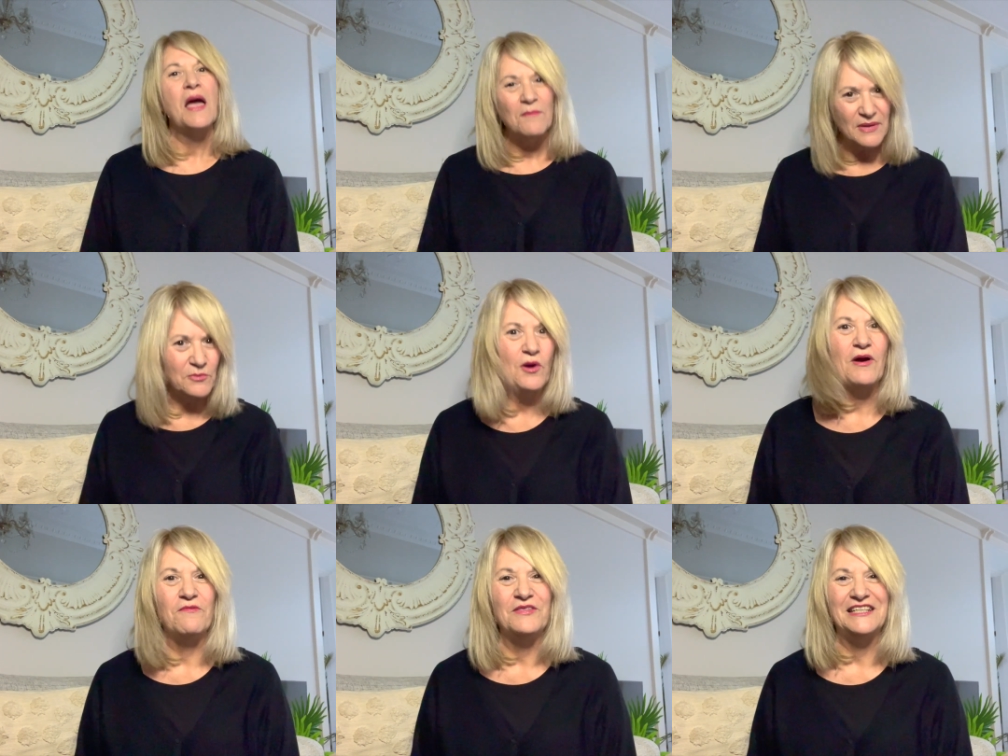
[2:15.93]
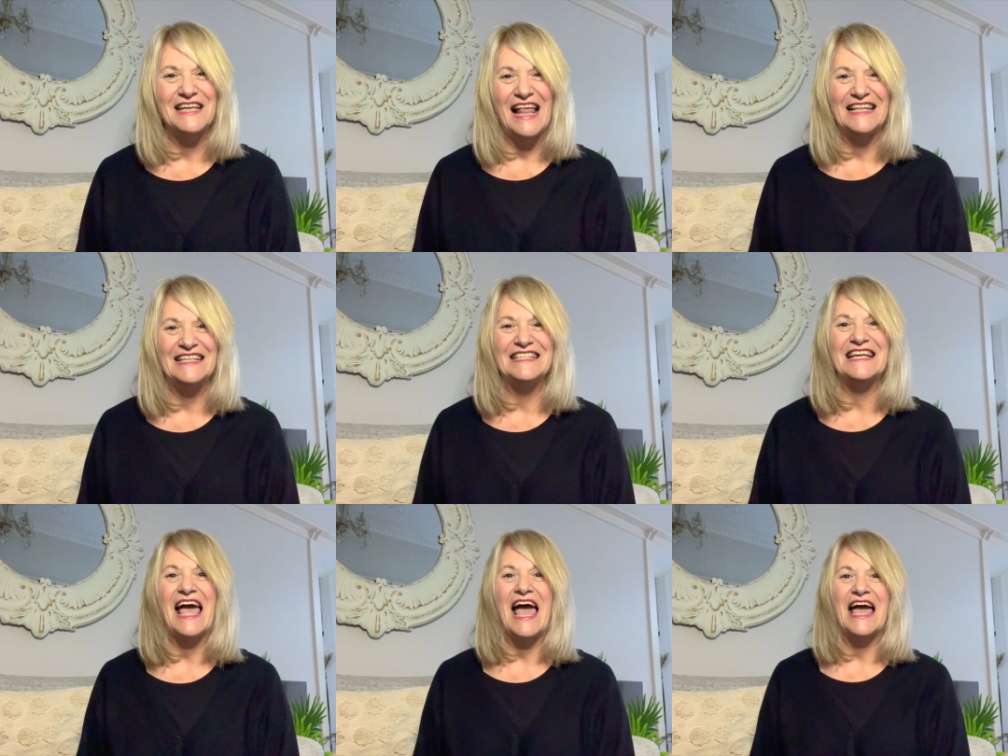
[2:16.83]
but we're up for the challenge,
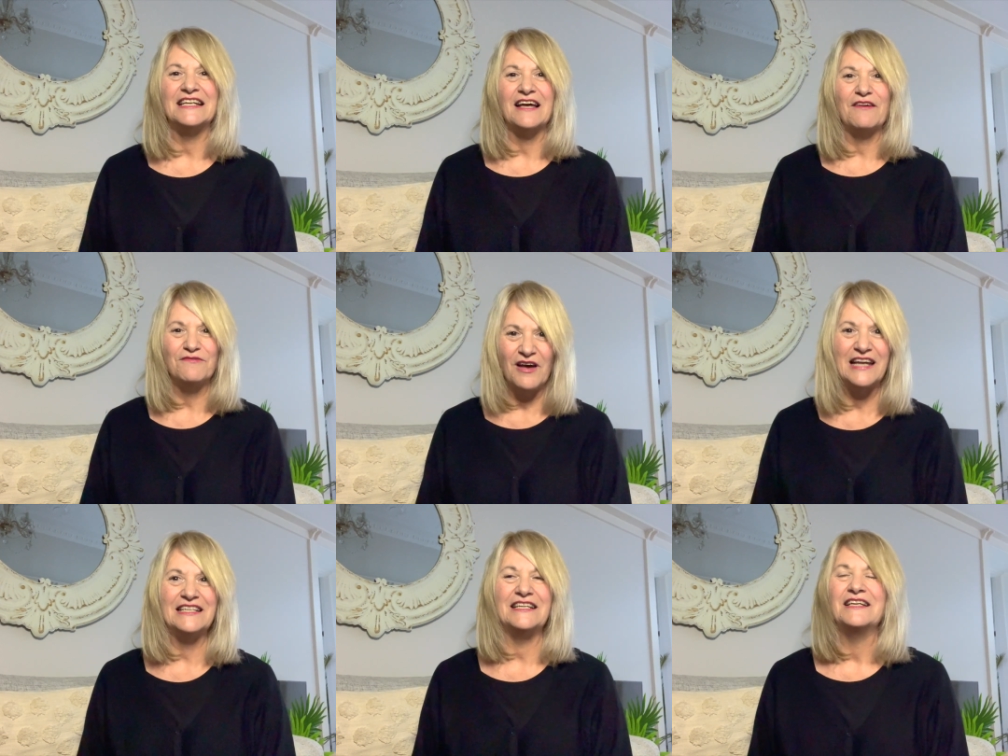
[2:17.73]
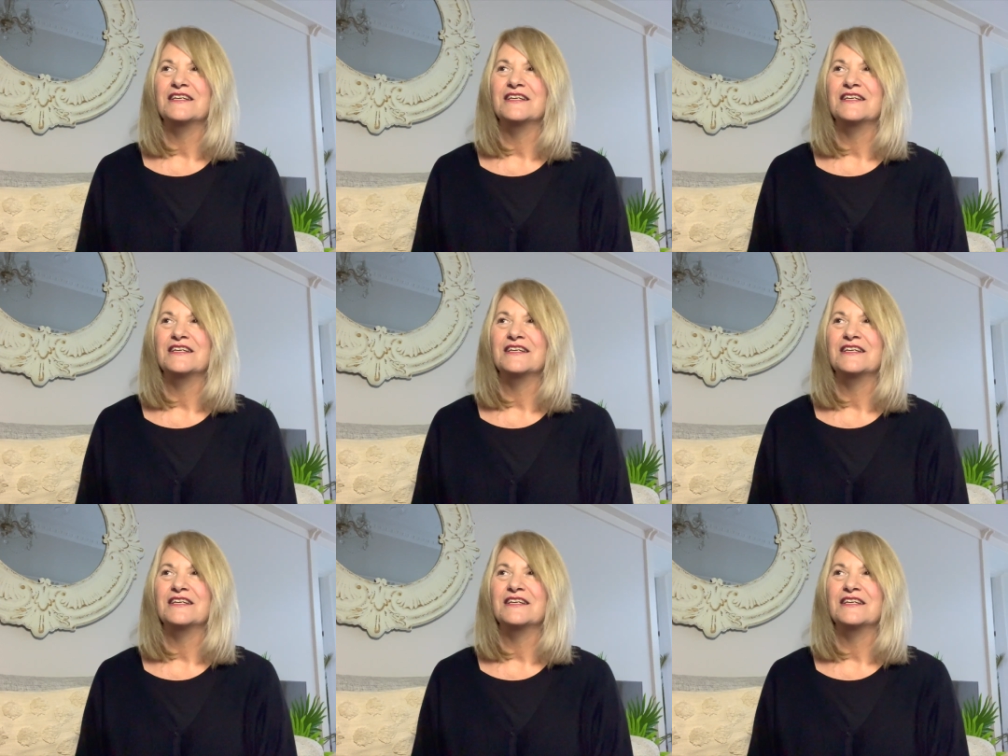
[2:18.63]
and I find it